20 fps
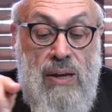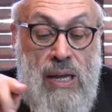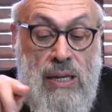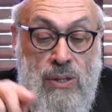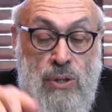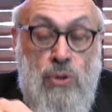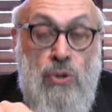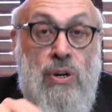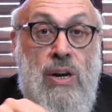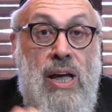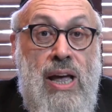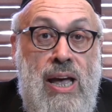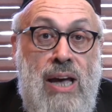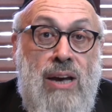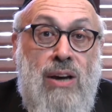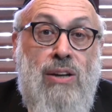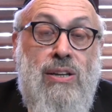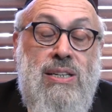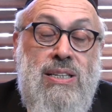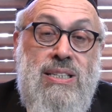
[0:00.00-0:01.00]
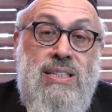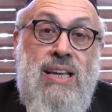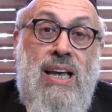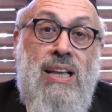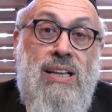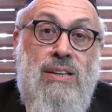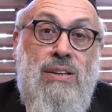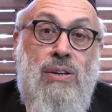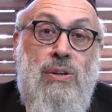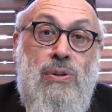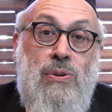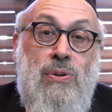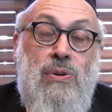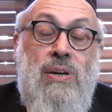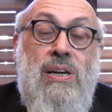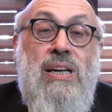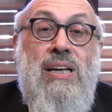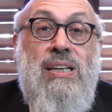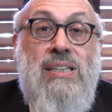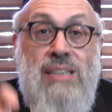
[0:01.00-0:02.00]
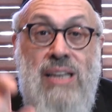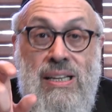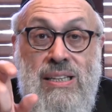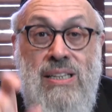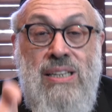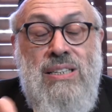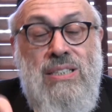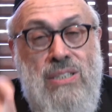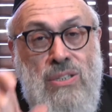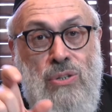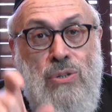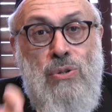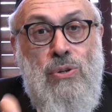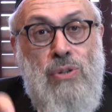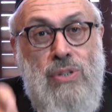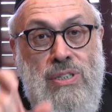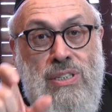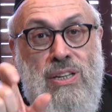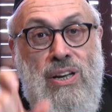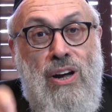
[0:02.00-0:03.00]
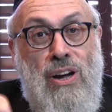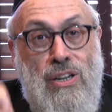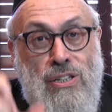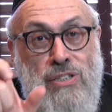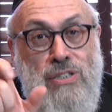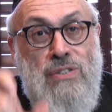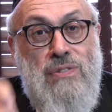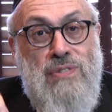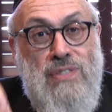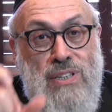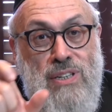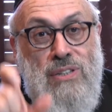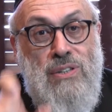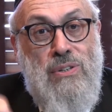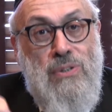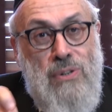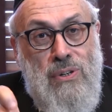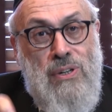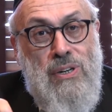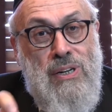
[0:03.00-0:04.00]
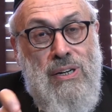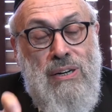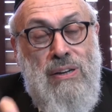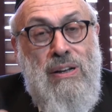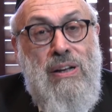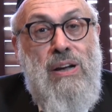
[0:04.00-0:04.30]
Tur Echad is telling you that this Tur is the Chashiv's the Tur,